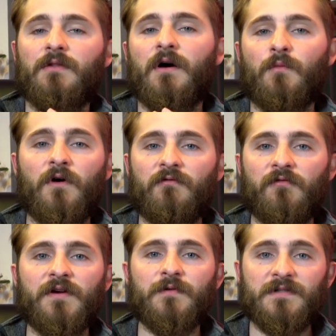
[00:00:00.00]
on one
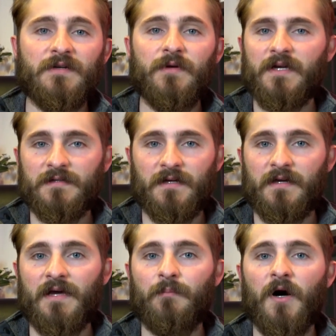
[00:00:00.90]
frequency because it
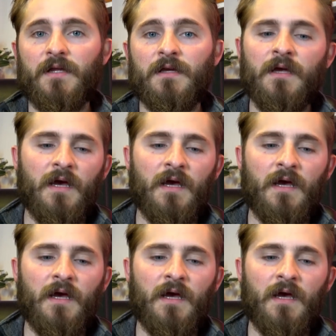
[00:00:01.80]
can get muddy.